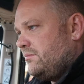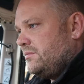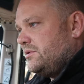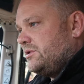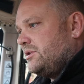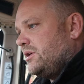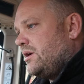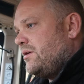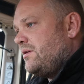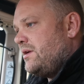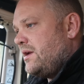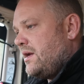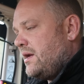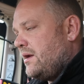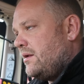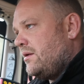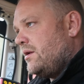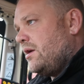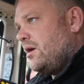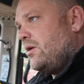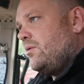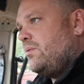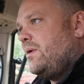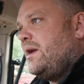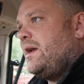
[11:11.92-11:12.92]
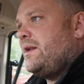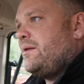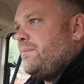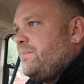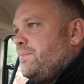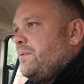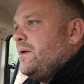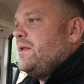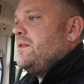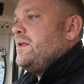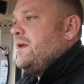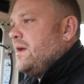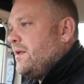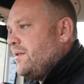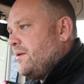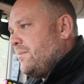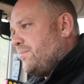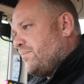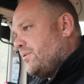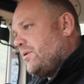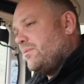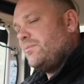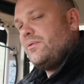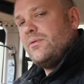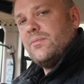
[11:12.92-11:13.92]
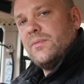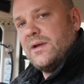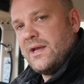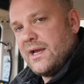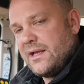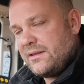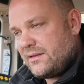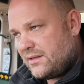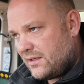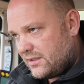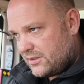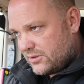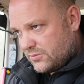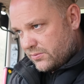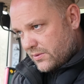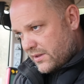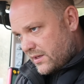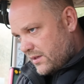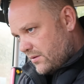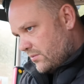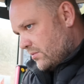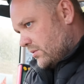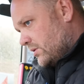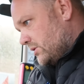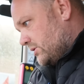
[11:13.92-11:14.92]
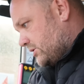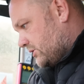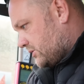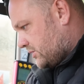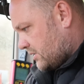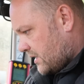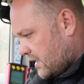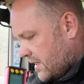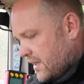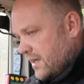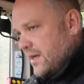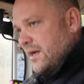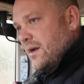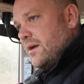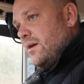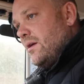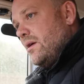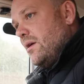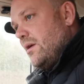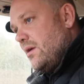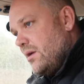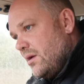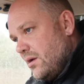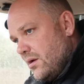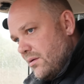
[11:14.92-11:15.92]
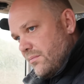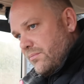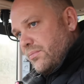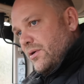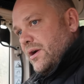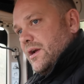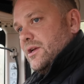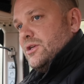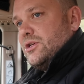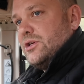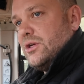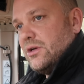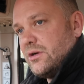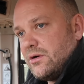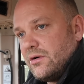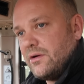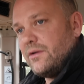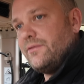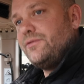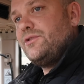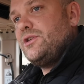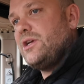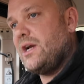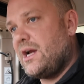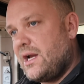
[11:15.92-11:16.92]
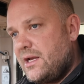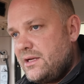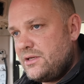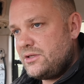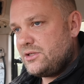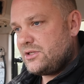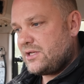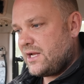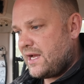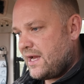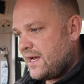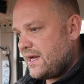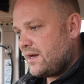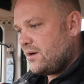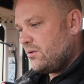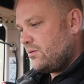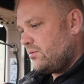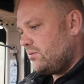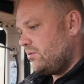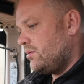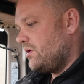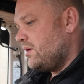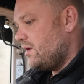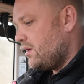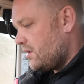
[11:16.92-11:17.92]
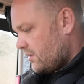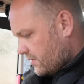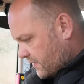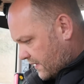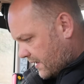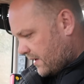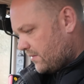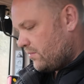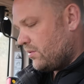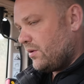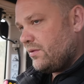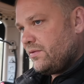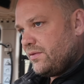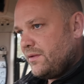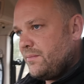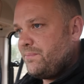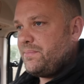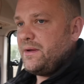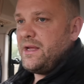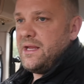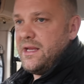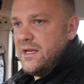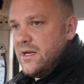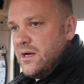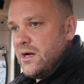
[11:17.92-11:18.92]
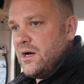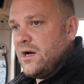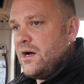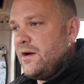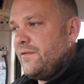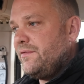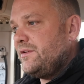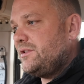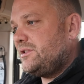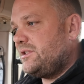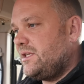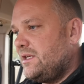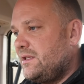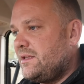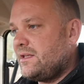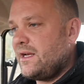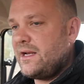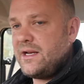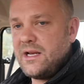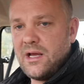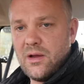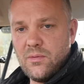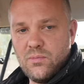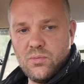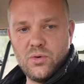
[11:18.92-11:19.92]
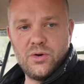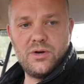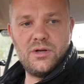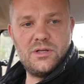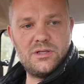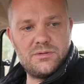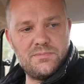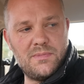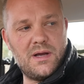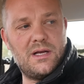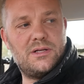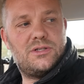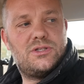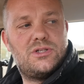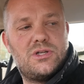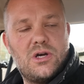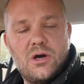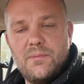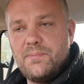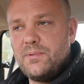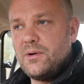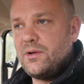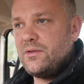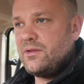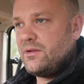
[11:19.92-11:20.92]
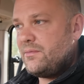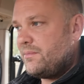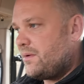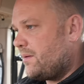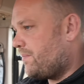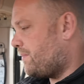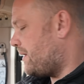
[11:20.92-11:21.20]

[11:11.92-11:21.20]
So yeah, no, we had the other problem we had this week was British Sugar have changed how they want the beet harvested. They don't want as much top on them